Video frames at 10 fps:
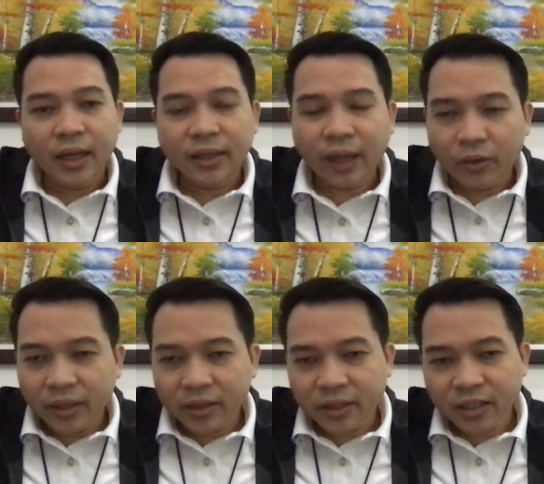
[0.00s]
Now, in
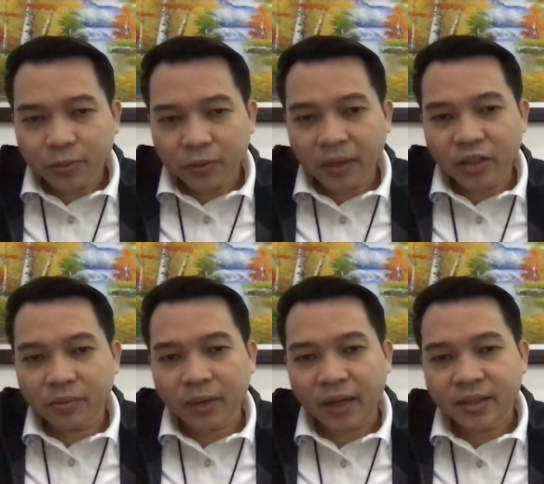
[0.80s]
the transformation
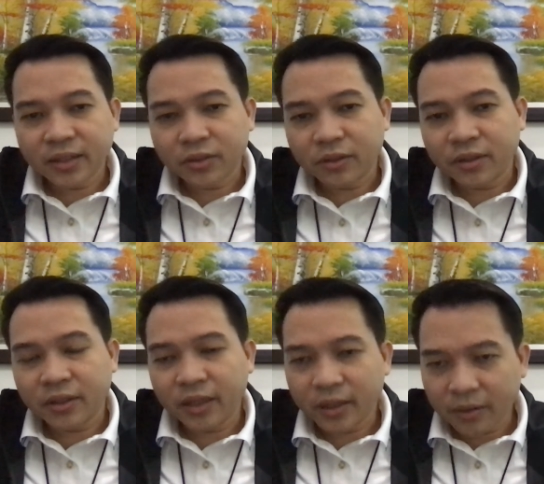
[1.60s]
process or
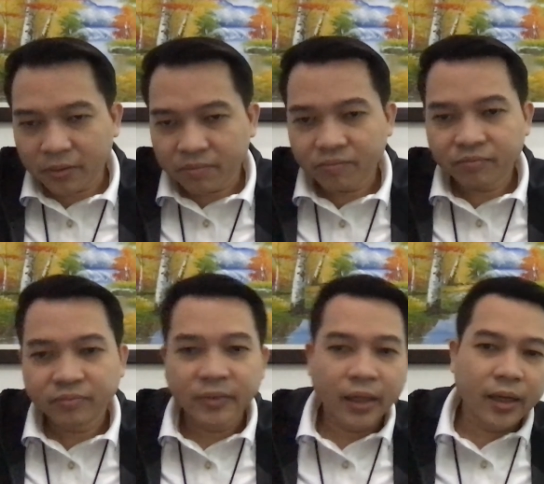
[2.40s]
in
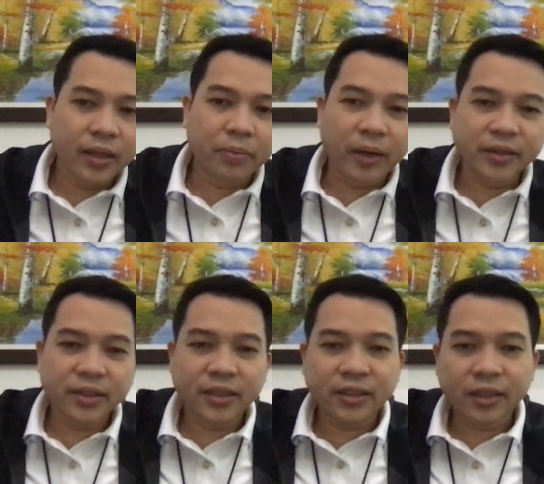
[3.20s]
the process
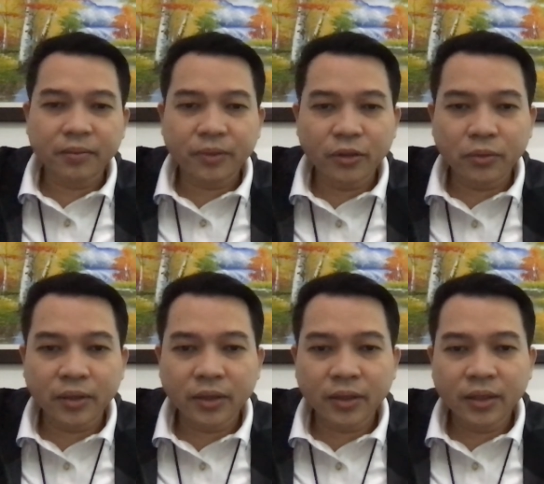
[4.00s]
itself, you
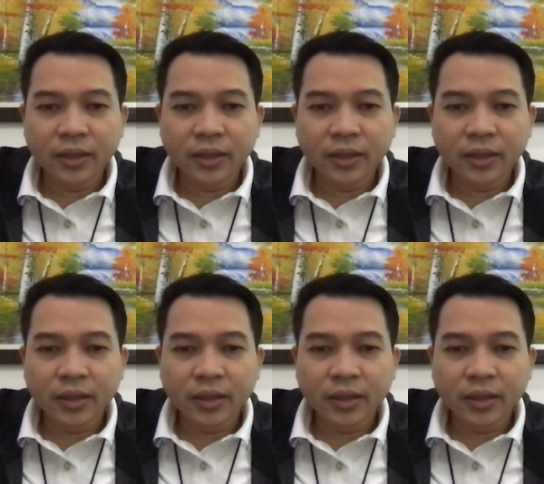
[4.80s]
will